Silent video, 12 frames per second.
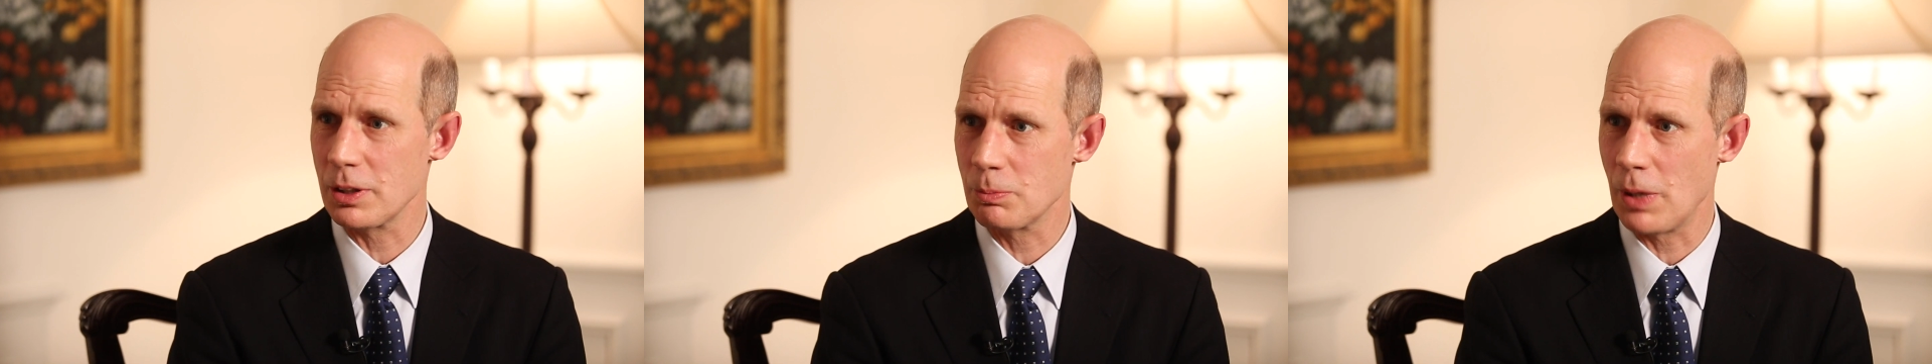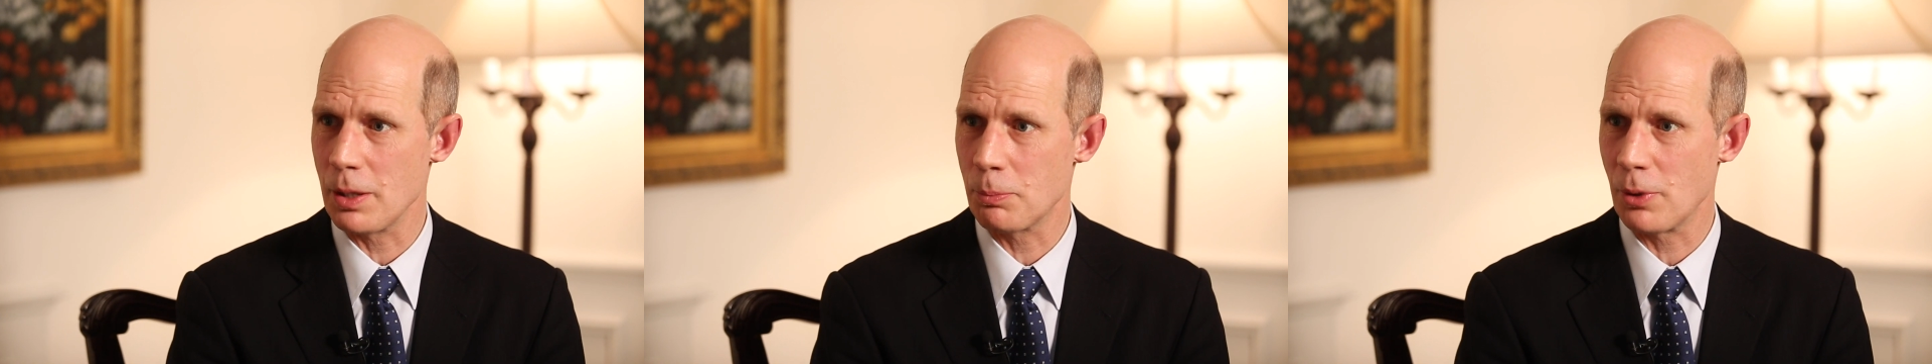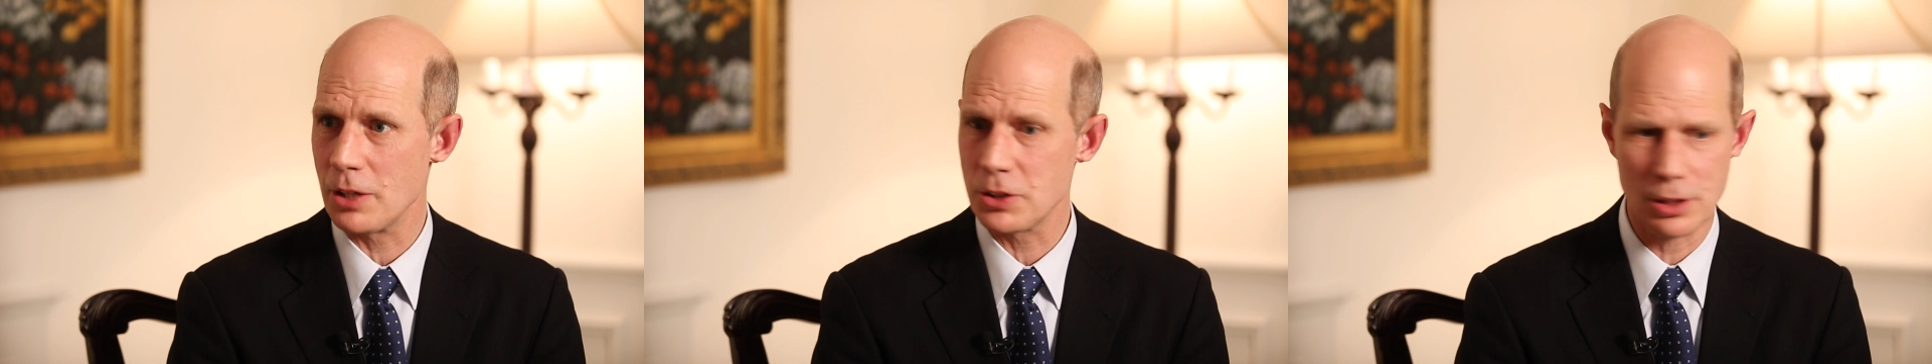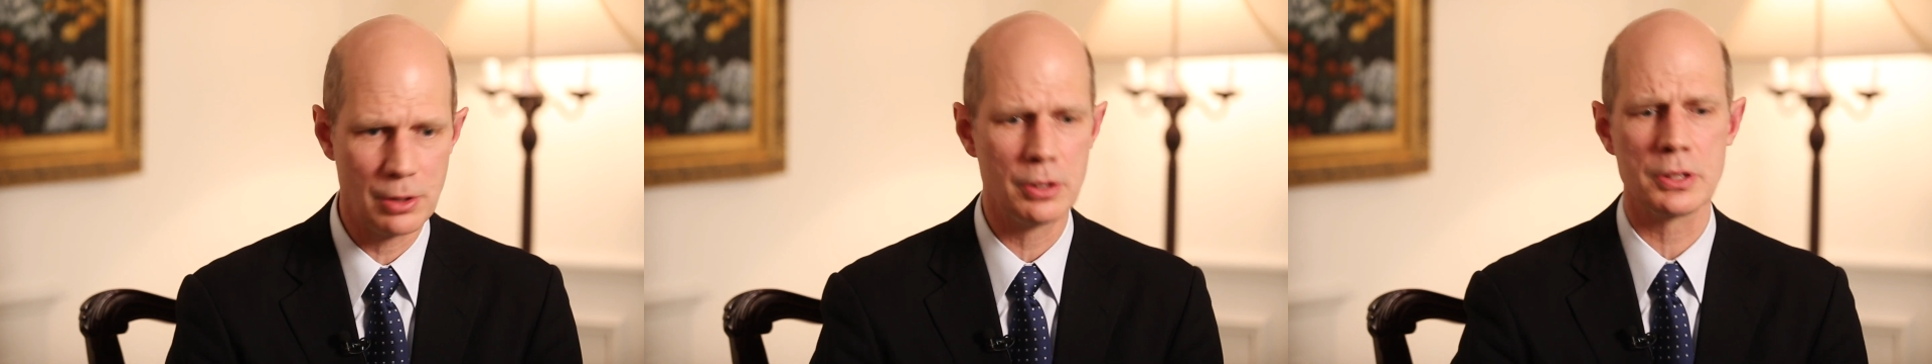by the
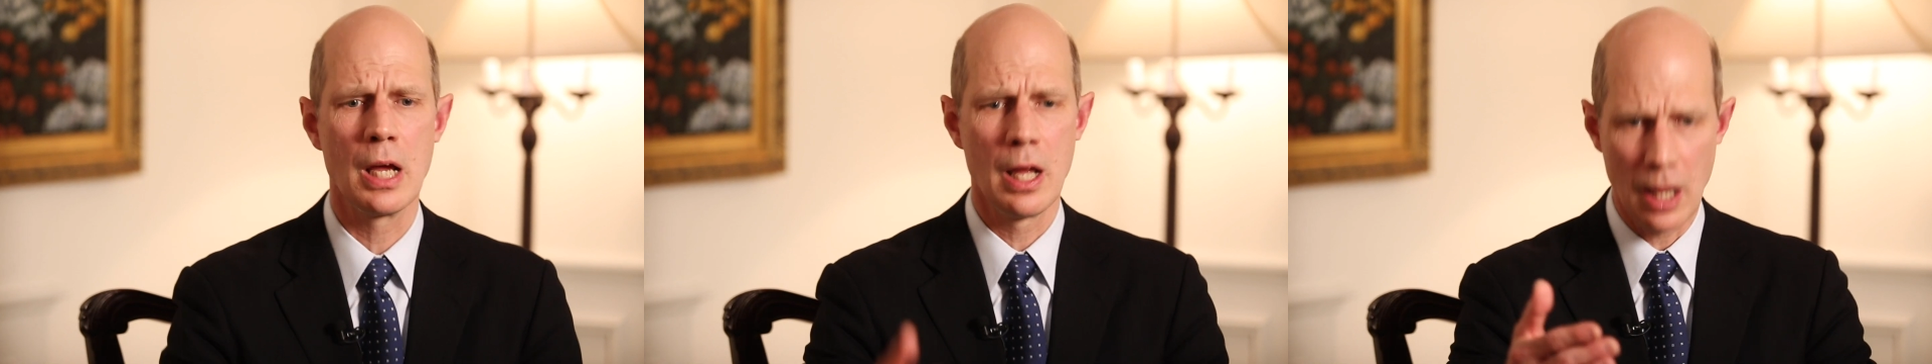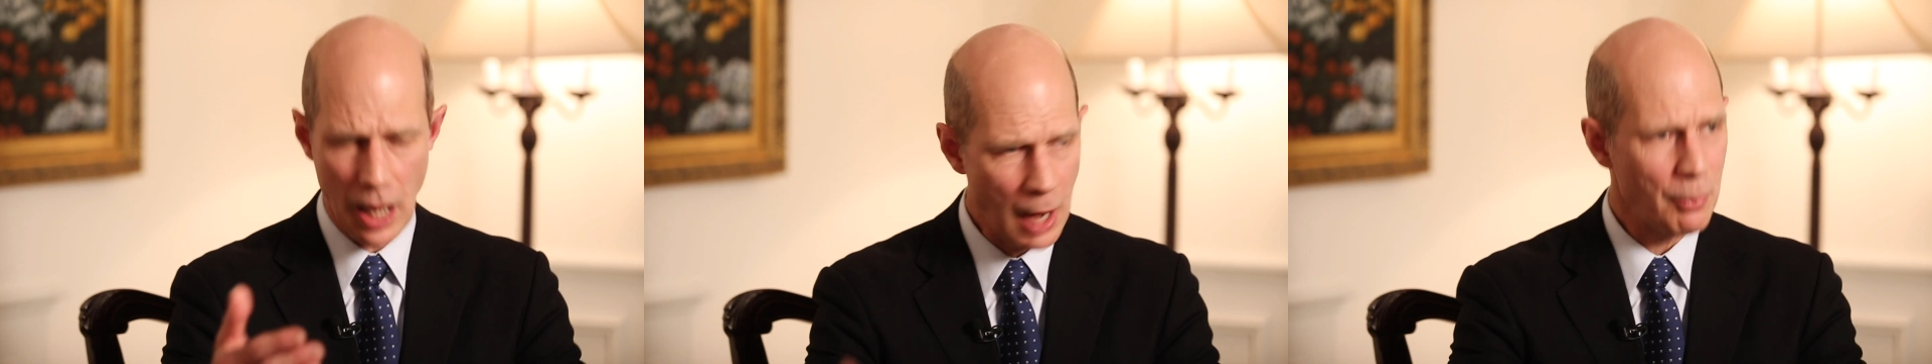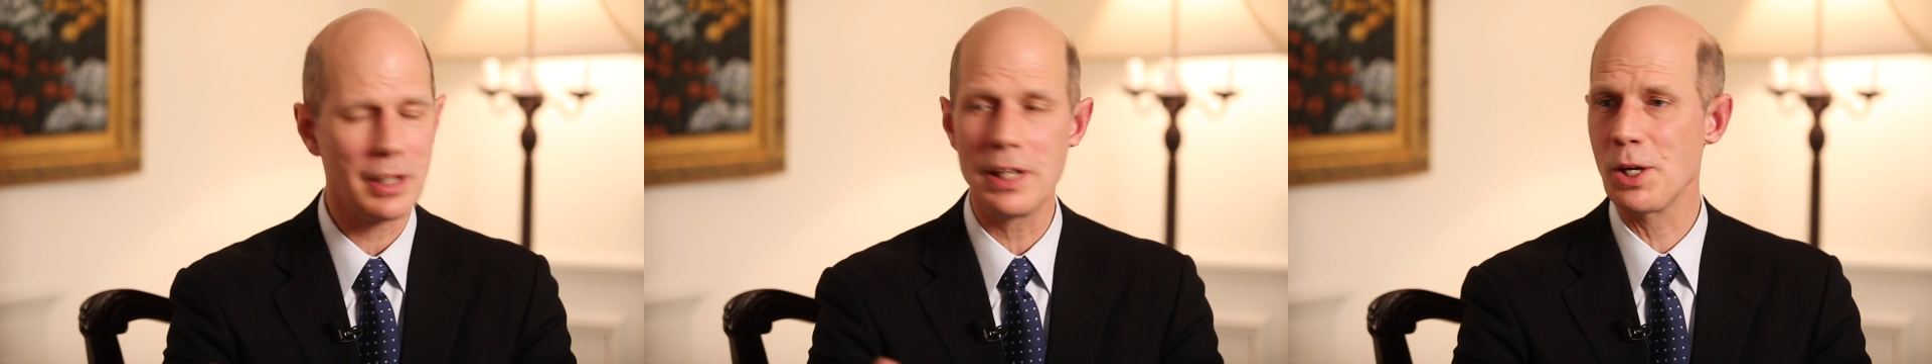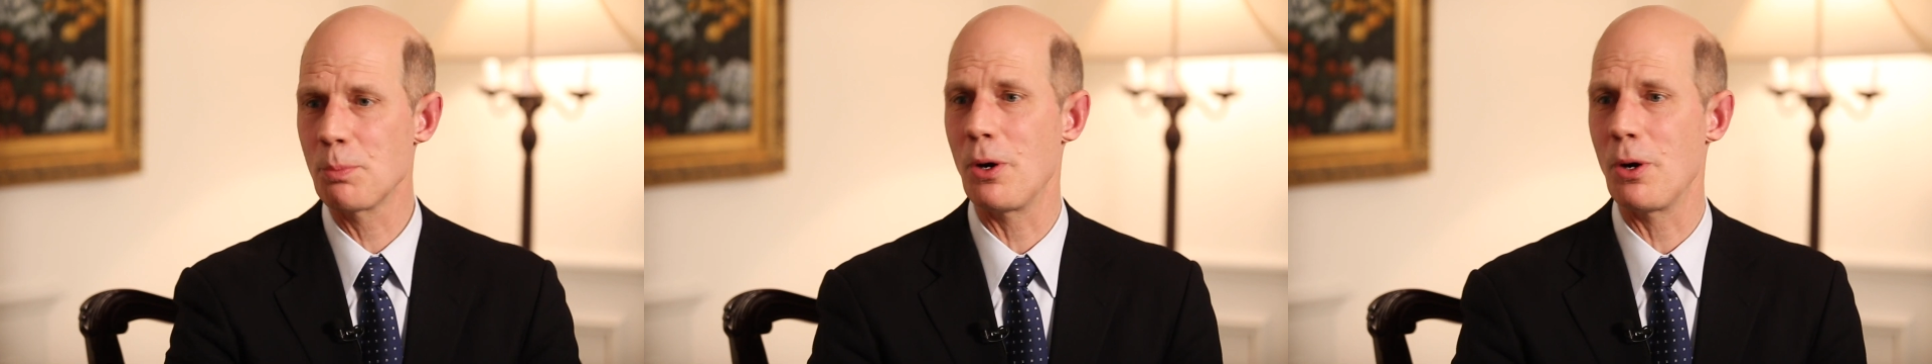prosecutors. I want to hear